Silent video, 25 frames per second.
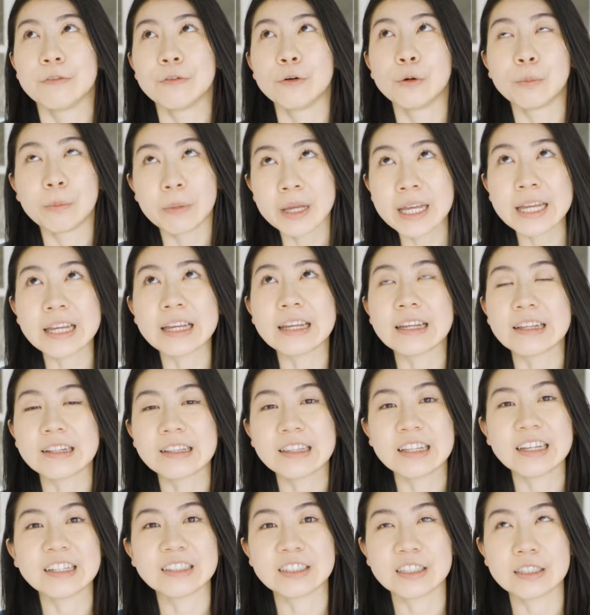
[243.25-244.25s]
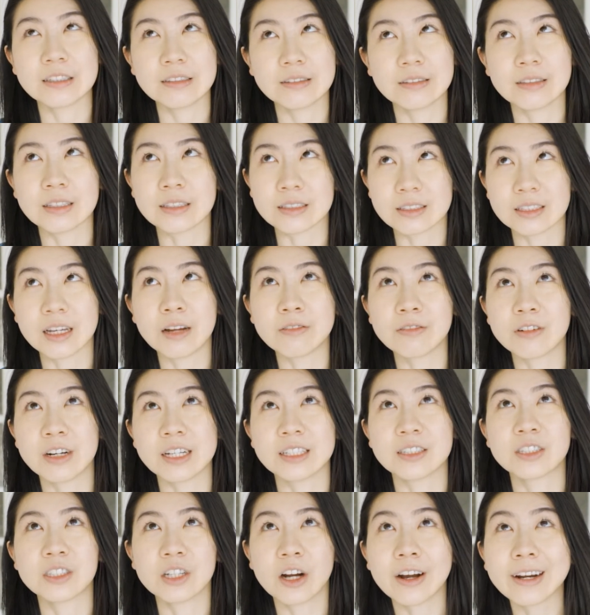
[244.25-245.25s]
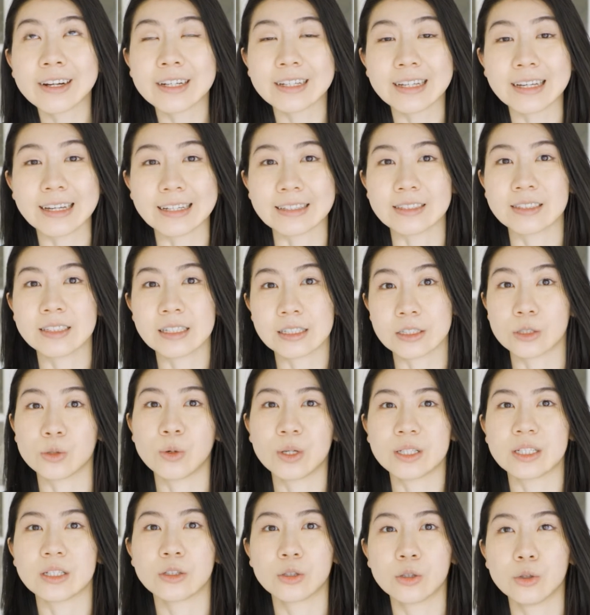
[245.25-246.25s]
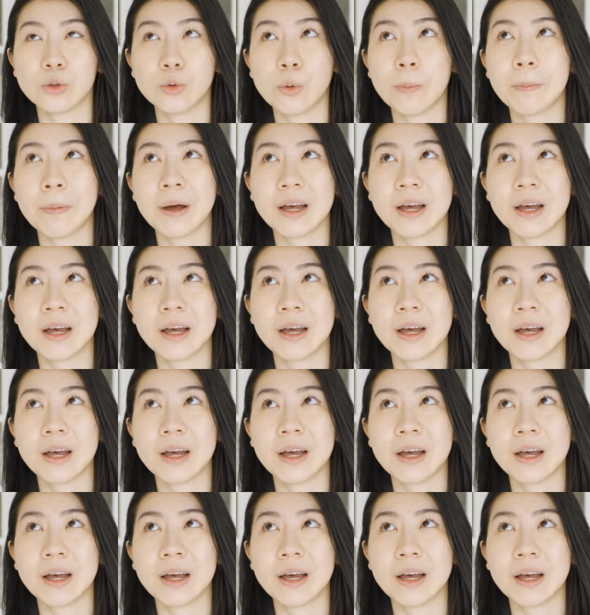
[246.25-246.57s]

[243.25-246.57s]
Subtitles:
For me, the sunrise started at 6:22,